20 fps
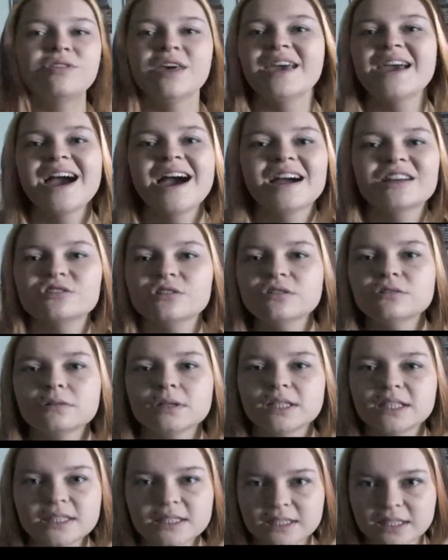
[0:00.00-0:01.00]
They act on
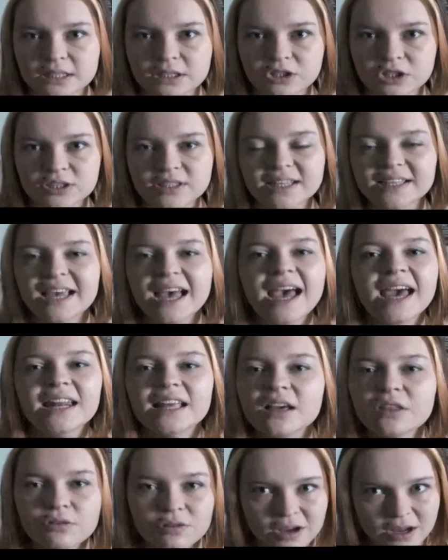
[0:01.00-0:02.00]
their instinct just like
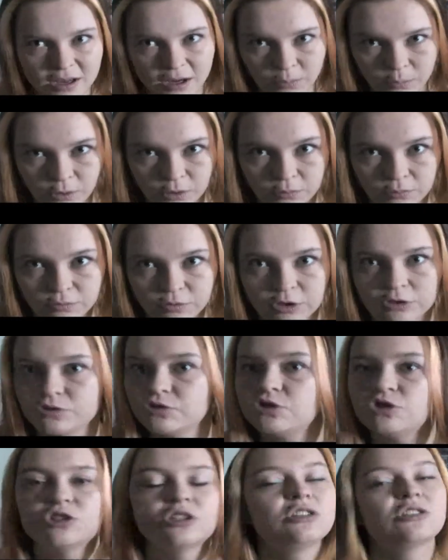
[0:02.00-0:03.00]
any other animal.
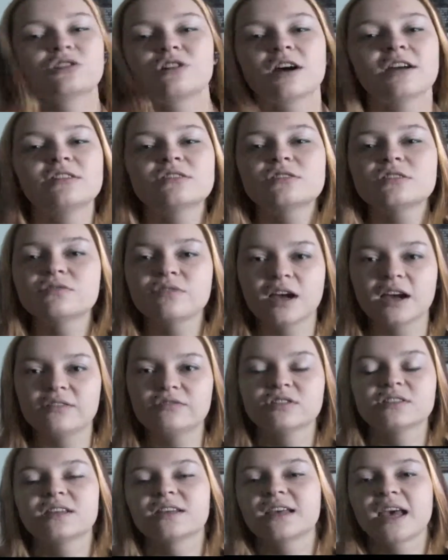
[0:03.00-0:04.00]
They're trying to
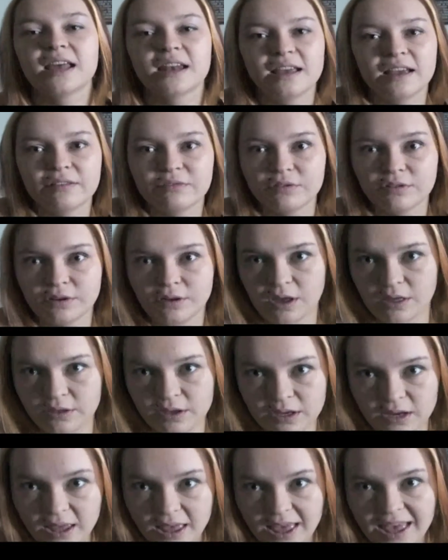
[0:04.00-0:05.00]
survive just like any
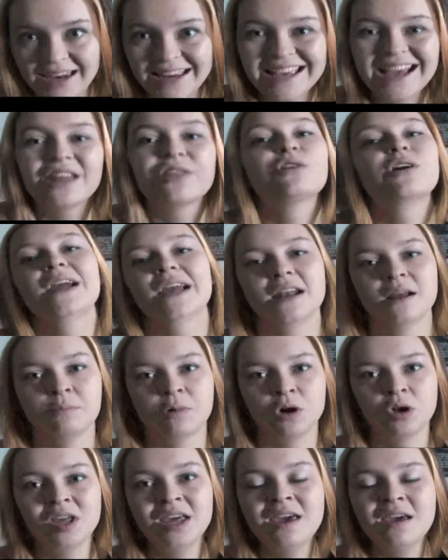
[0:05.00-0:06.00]
other
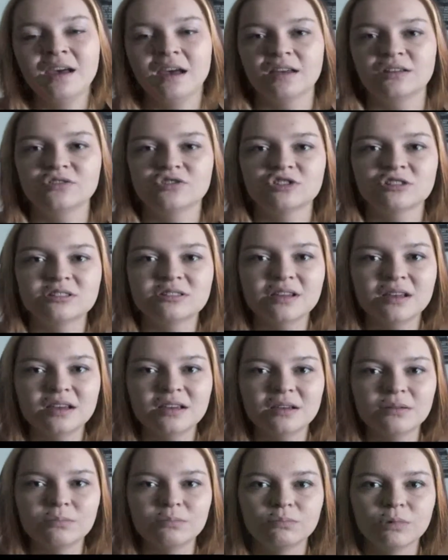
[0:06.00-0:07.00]
animal. And just
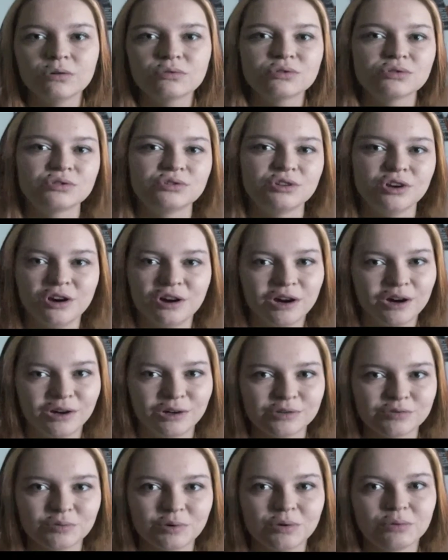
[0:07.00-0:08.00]
like most
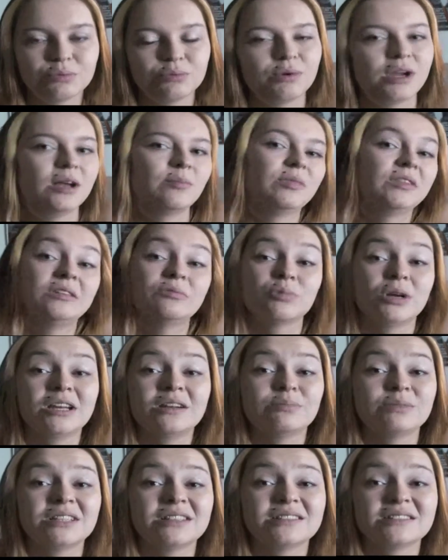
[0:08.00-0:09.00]
dogs won't
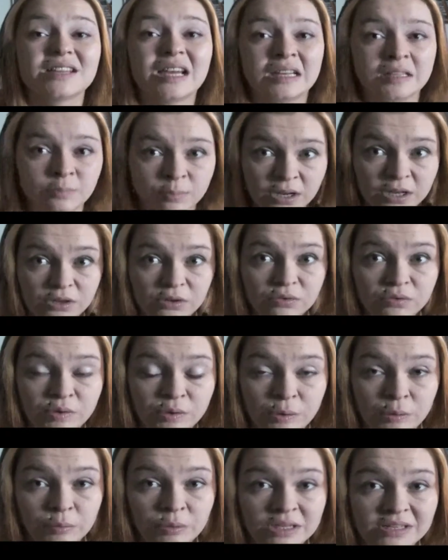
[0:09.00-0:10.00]
randomly decide to bite you
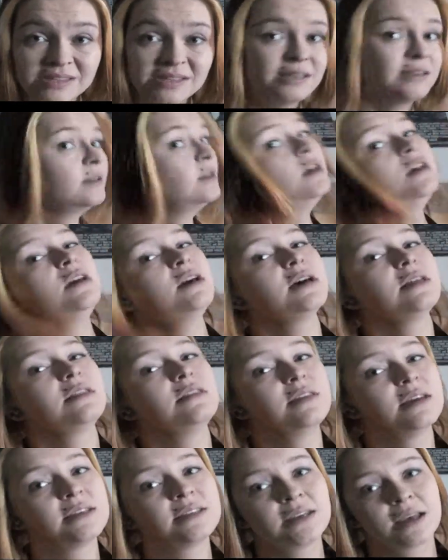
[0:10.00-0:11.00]
for no reason,
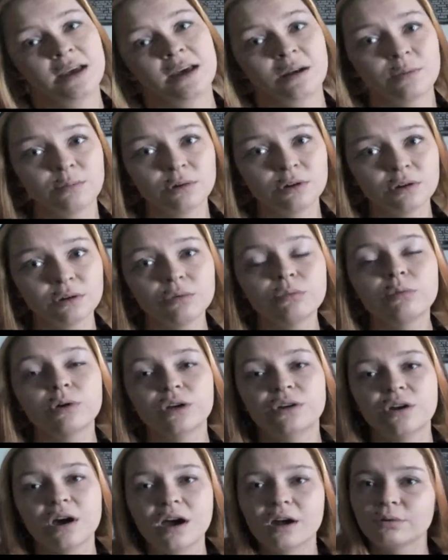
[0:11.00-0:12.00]
this animal
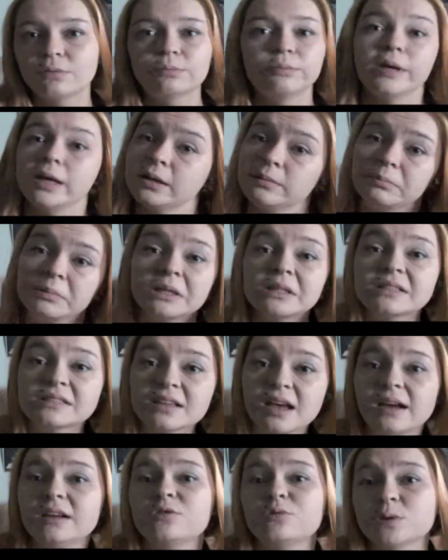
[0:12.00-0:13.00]
would not randomly
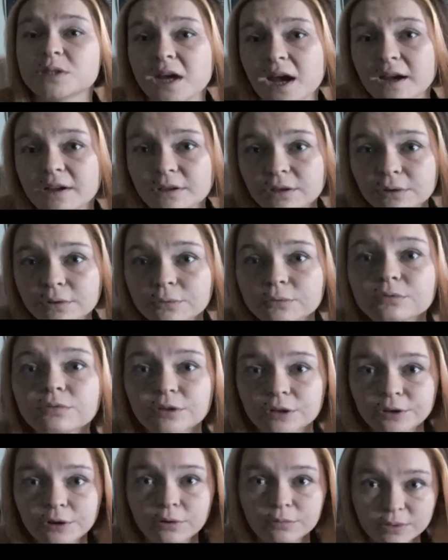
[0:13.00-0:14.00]
decide to attack you
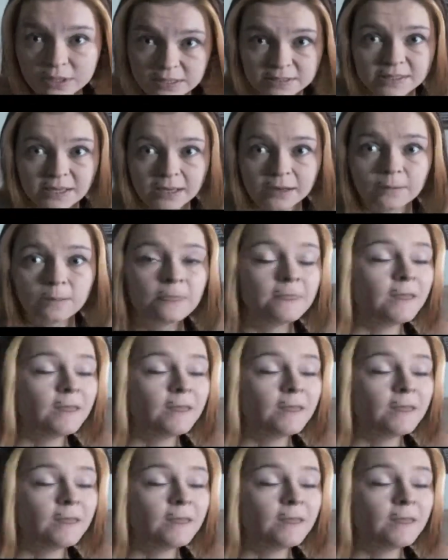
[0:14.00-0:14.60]
for no reason.